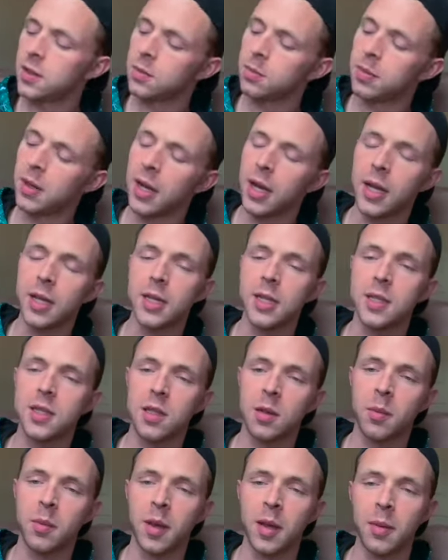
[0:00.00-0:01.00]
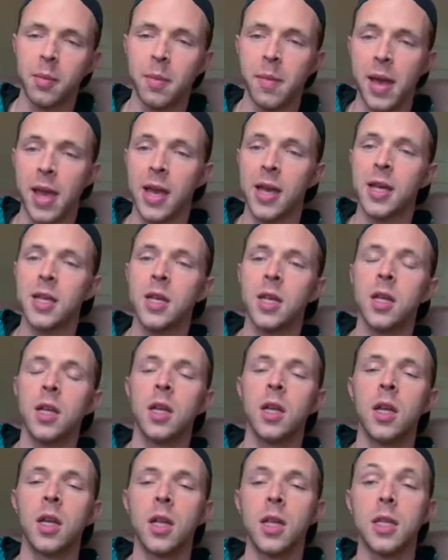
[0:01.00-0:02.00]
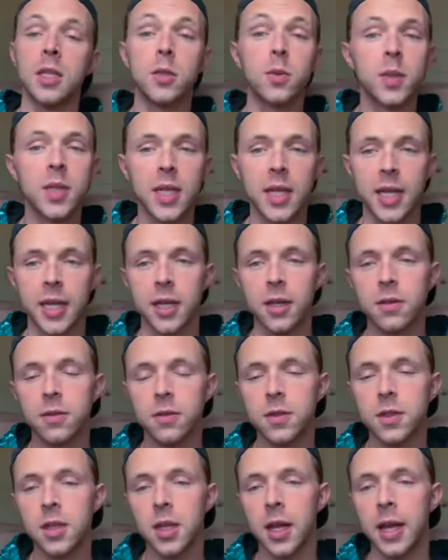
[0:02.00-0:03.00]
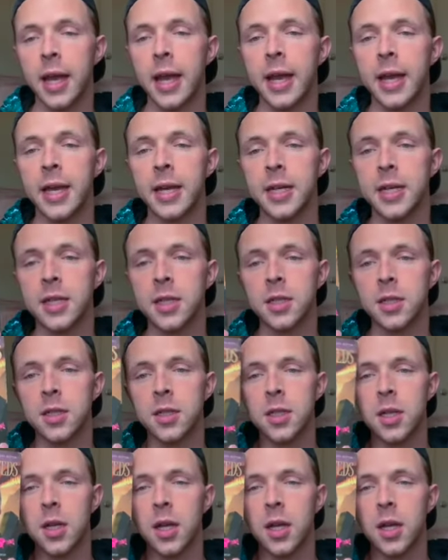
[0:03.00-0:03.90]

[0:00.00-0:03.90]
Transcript: by Lisa McMahon. This was a gift, and